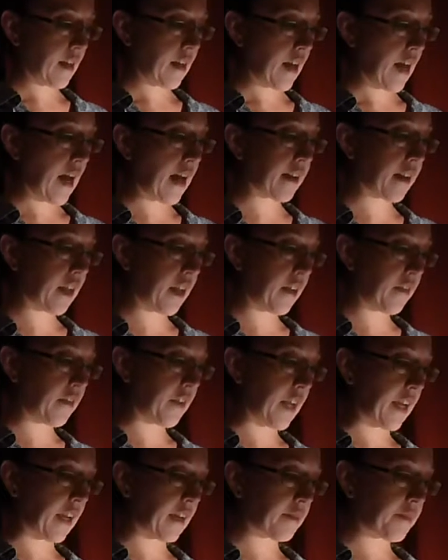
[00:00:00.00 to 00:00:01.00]
At
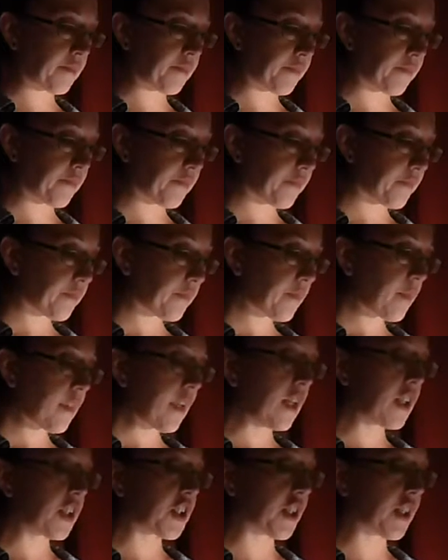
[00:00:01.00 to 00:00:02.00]
evening,
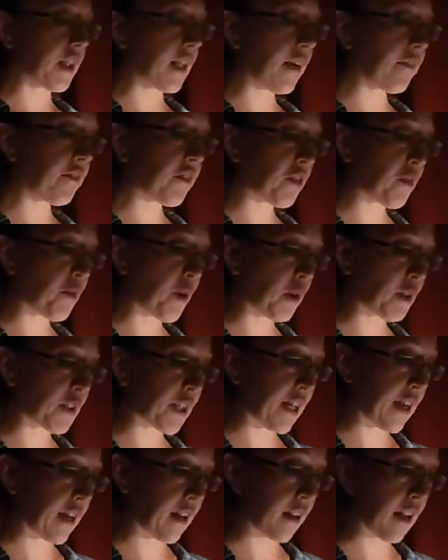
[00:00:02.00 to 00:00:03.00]
she left the
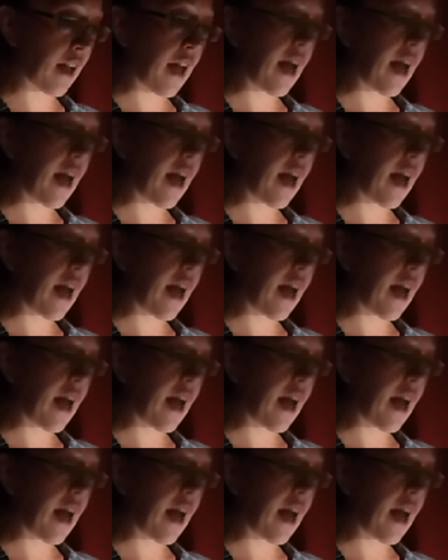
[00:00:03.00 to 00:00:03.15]
motel